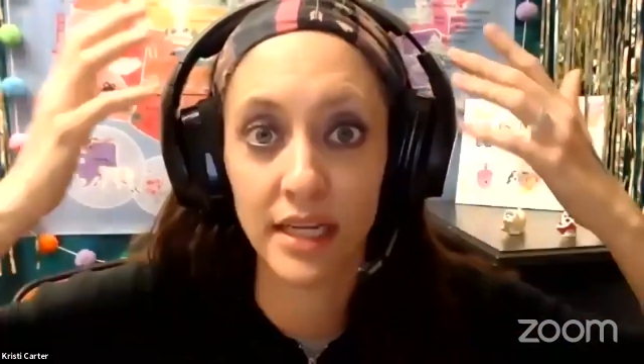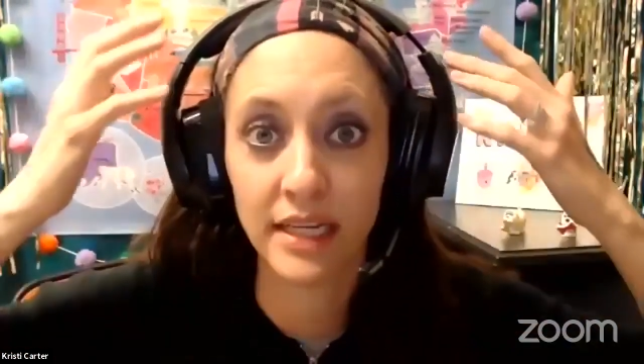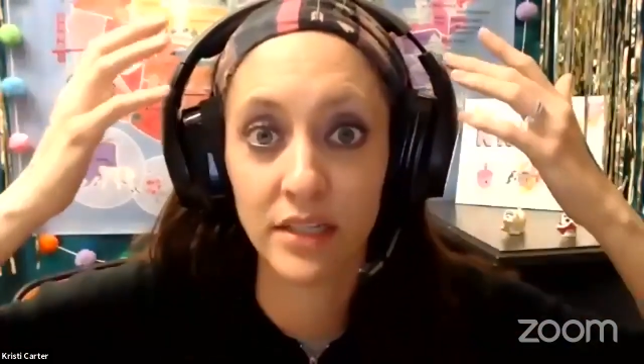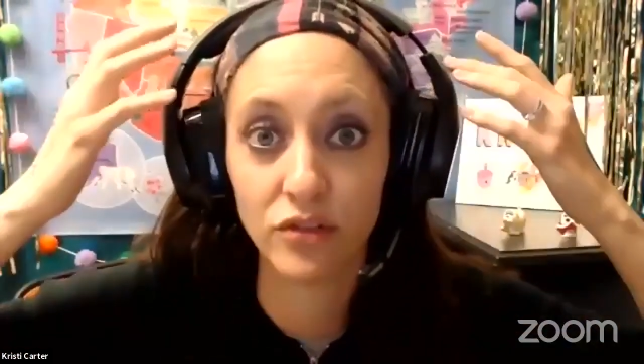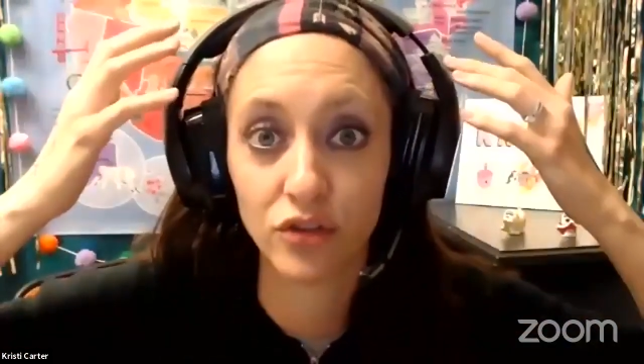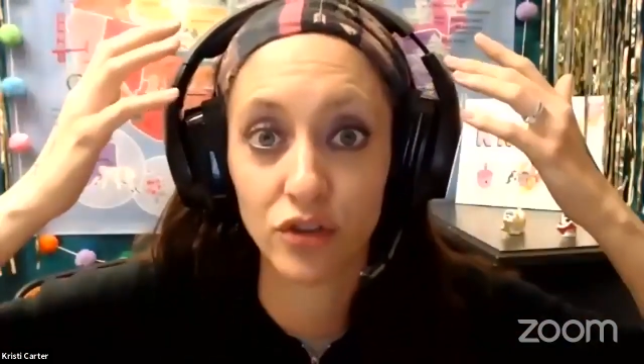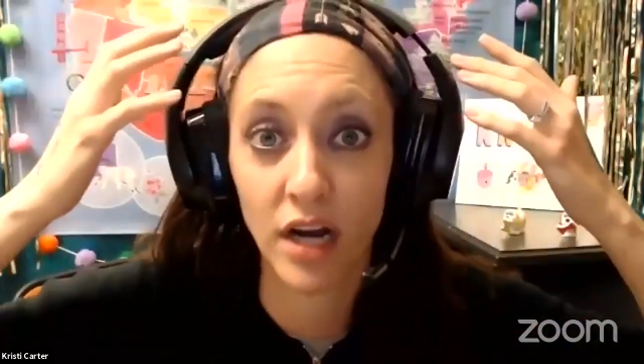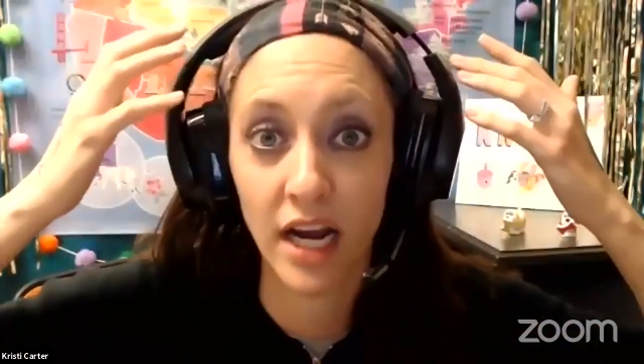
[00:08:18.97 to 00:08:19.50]

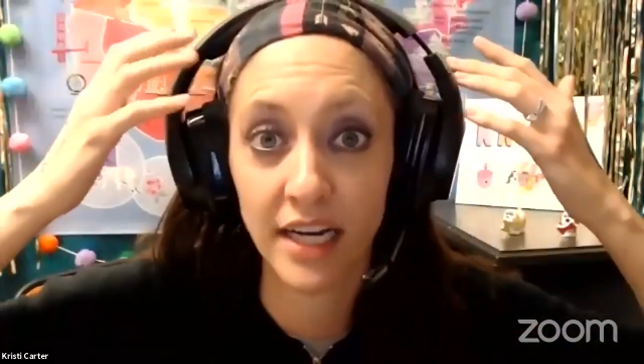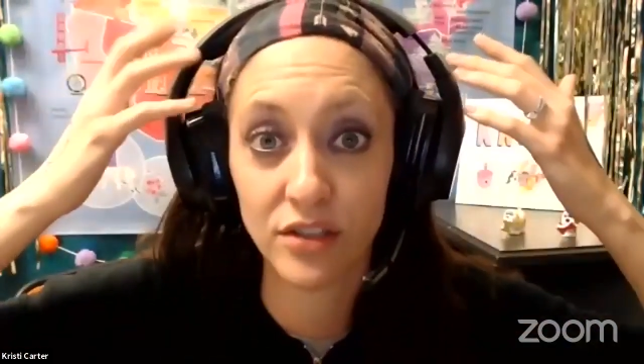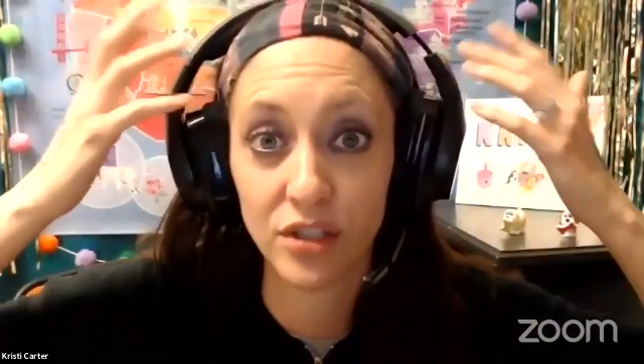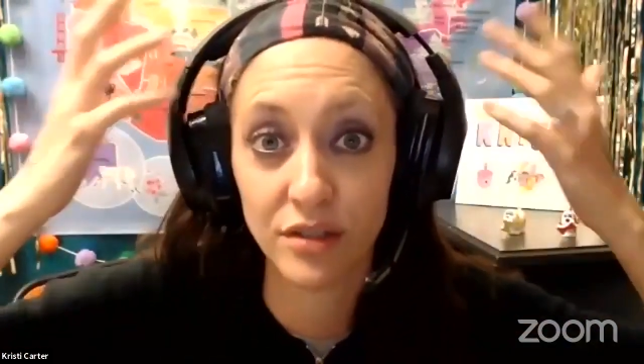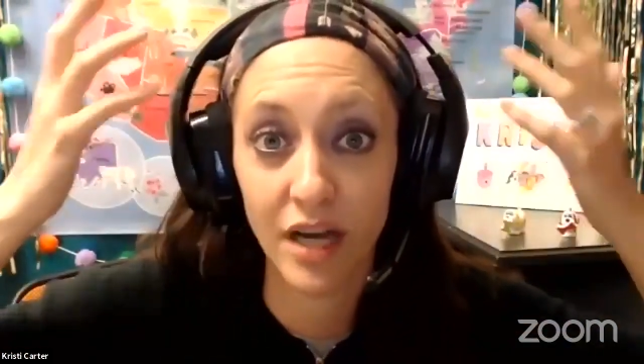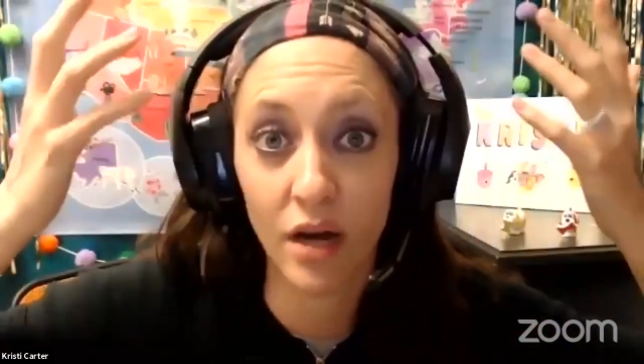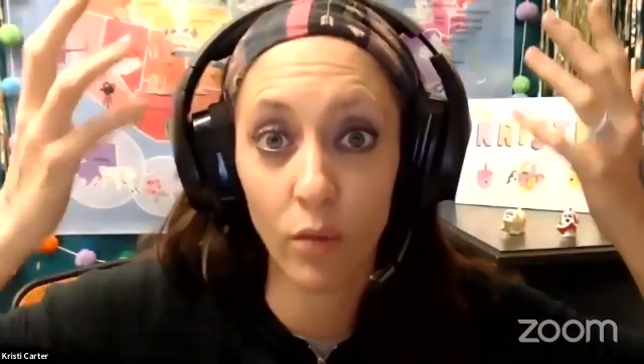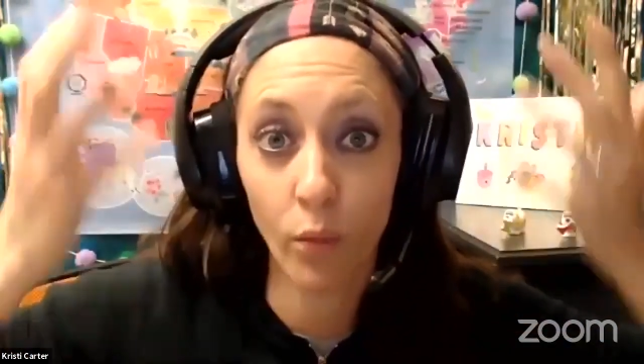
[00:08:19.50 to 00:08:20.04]
and trying
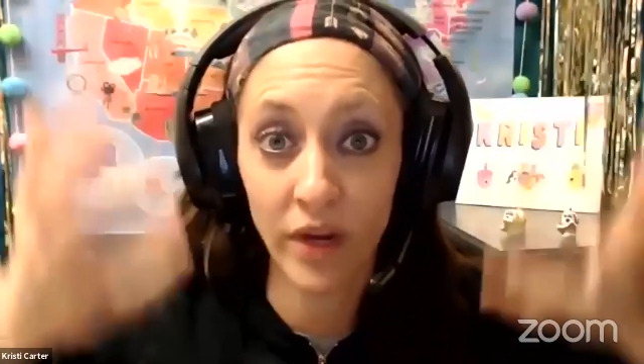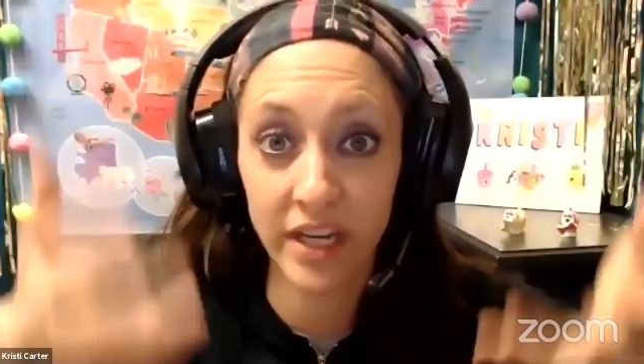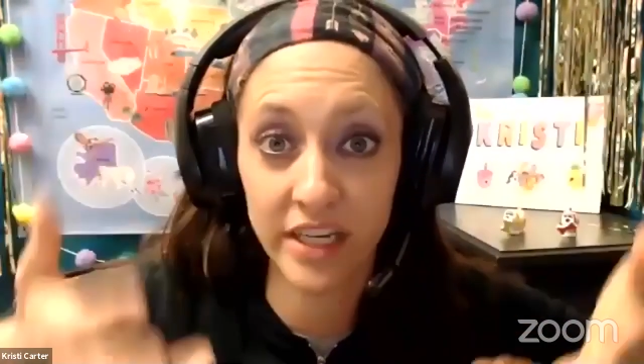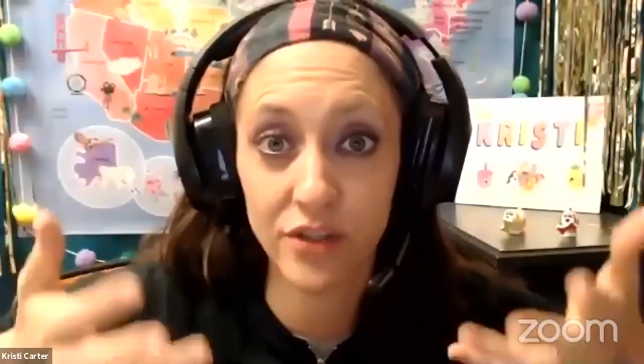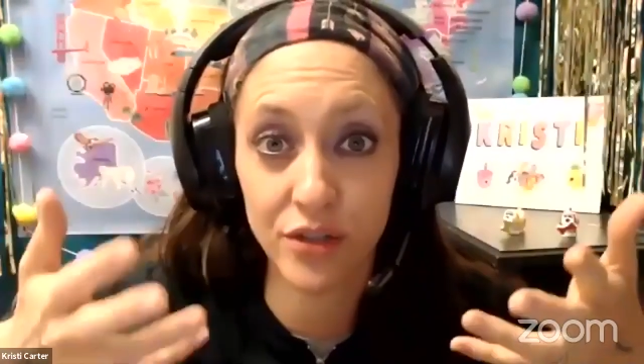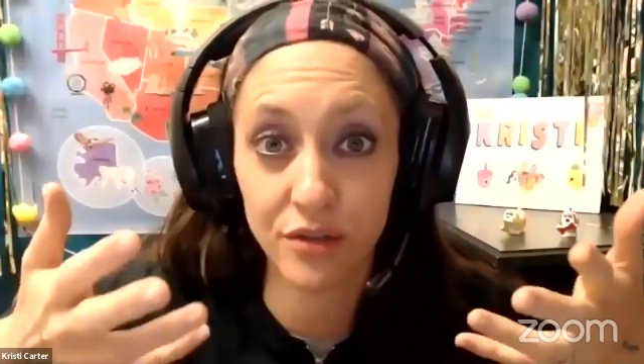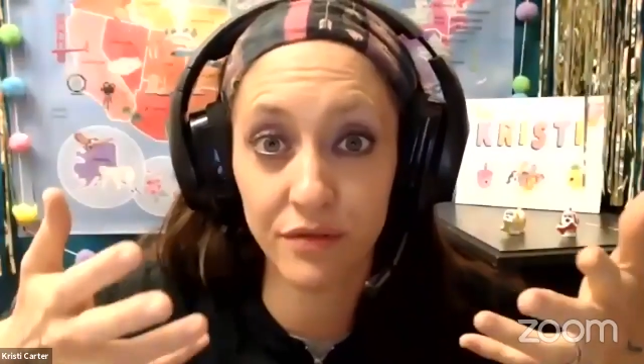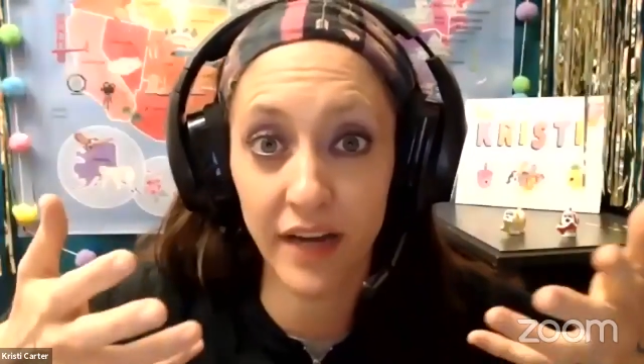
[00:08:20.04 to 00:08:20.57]
to not win
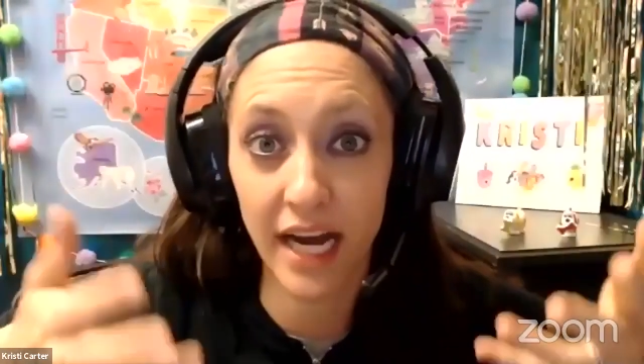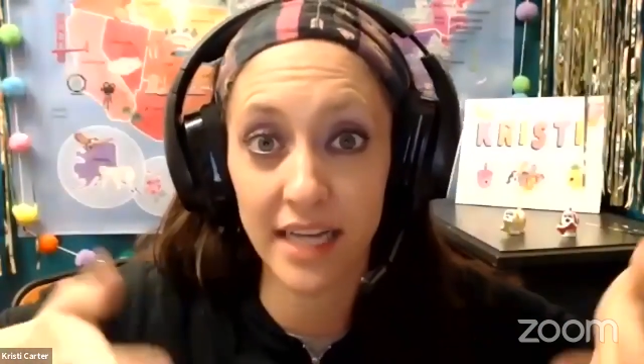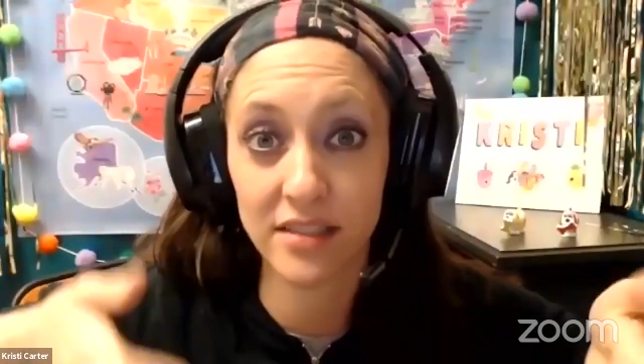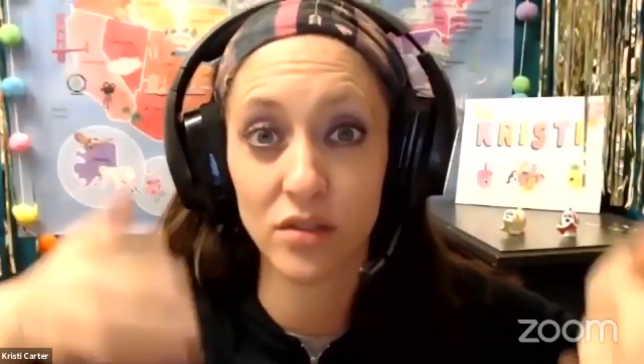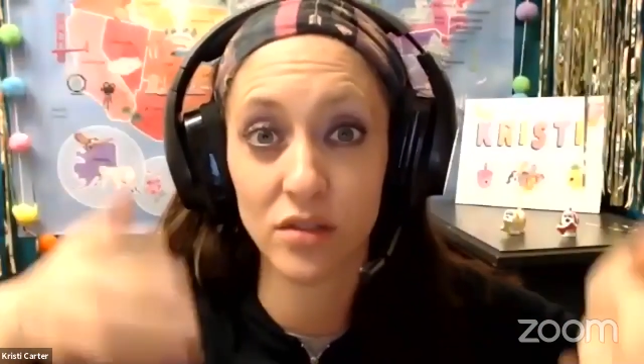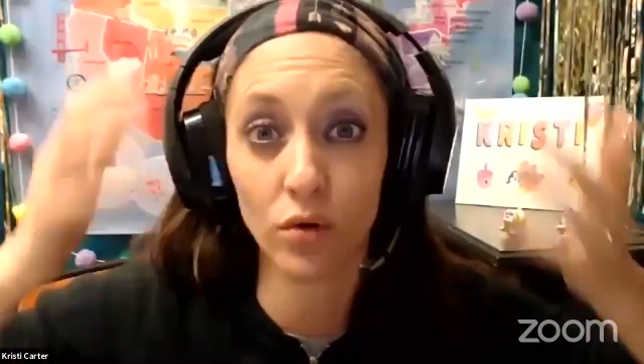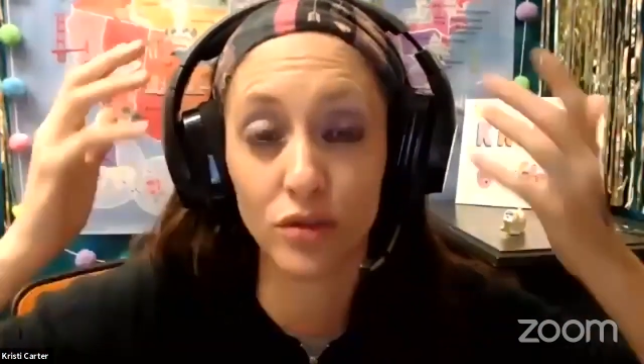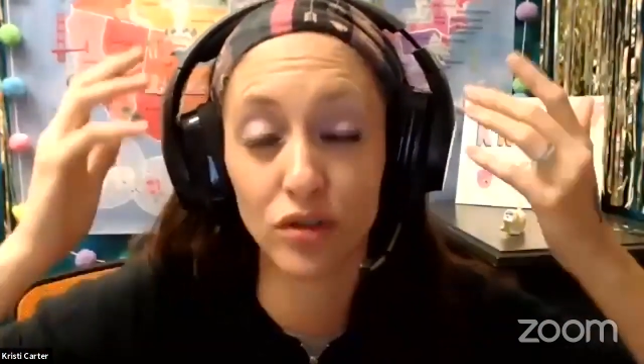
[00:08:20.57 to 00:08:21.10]
too
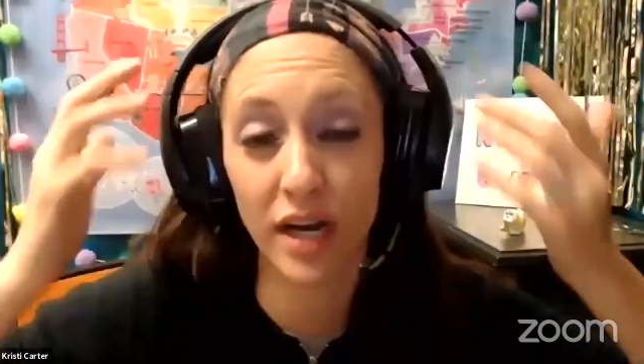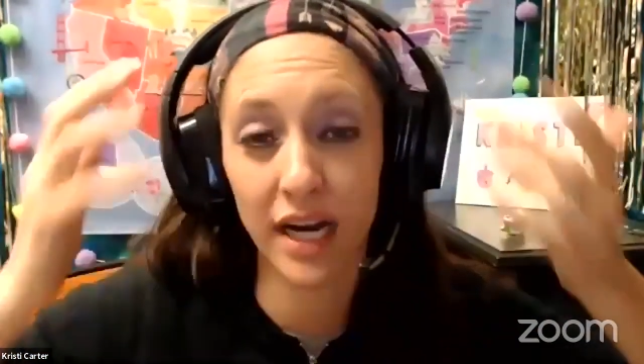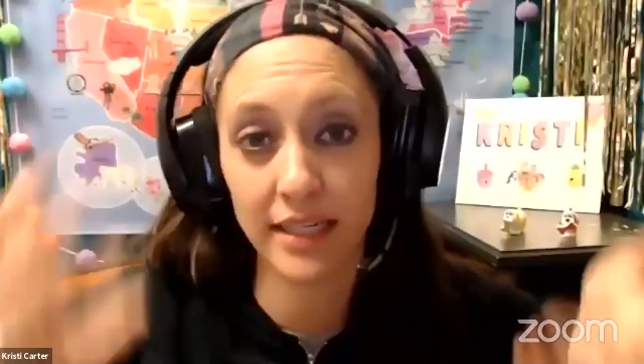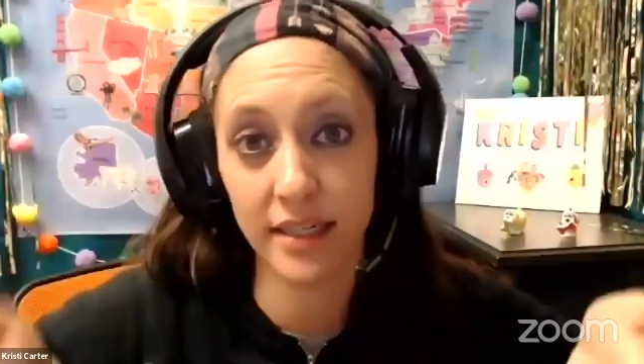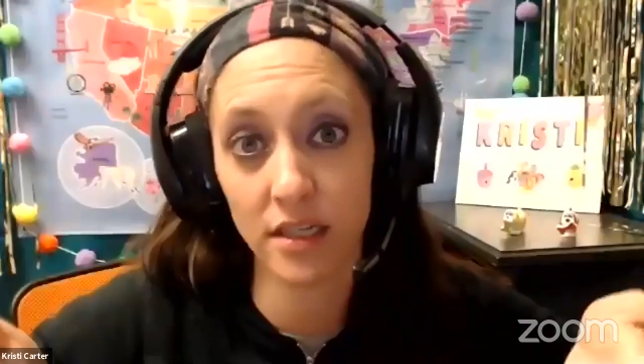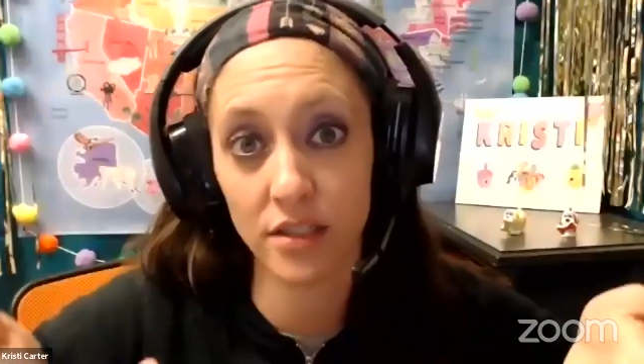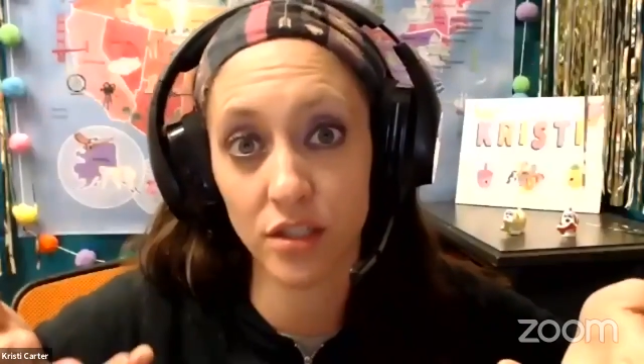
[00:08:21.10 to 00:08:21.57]
fast or trying not